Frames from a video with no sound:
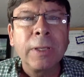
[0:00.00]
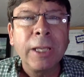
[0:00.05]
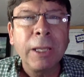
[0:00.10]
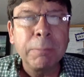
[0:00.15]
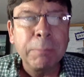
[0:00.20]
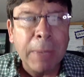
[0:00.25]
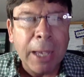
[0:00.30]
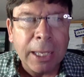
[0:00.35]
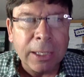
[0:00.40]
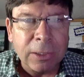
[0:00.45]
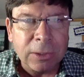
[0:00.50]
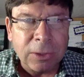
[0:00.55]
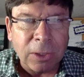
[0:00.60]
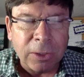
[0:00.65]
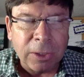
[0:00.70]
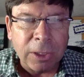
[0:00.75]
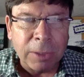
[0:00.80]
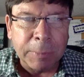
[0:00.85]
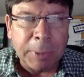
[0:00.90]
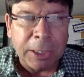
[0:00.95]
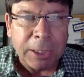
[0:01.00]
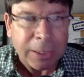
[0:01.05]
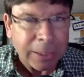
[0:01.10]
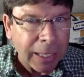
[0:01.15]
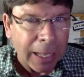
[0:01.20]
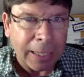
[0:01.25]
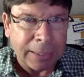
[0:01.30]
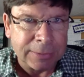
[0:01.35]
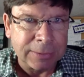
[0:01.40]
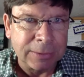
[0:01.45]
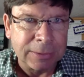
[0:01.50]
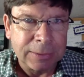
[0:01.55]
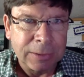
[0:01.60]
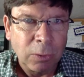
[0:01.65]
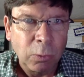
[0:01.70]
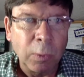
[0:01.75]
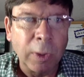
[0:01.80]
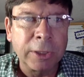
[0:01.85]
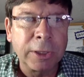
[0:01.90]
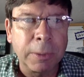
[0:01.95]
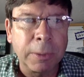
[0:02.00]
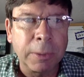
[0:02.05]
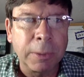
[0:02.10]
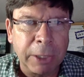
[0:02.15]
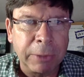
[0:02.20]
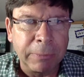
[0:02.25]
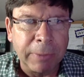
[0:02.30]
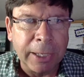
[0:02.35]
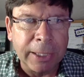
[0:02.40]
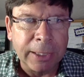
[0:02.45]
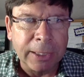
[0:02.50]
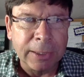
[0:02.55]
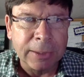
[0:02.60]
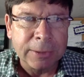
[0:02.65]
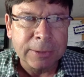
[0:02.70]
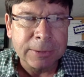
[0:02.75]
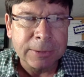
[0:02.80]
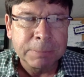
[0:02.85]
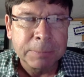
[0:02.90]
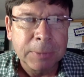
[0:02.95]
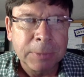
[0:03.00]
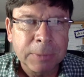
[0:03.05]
it matters a little bit less what the bit rate is,